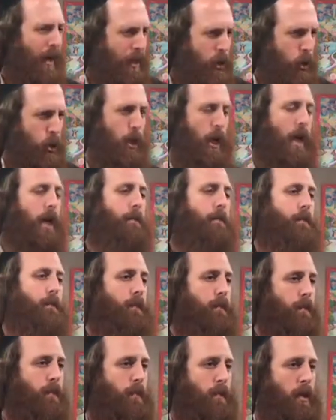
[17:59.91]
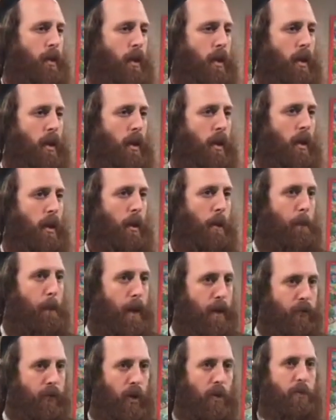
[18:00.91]
Hashem.
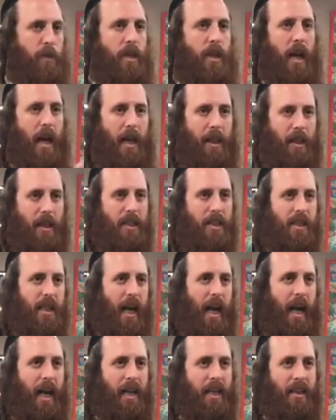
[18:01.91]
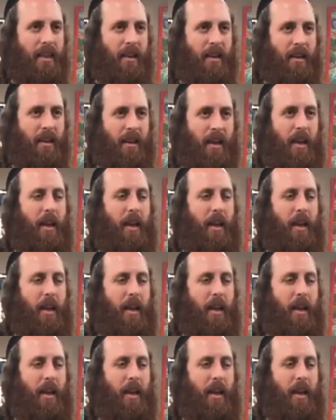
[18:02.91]
But from the other side,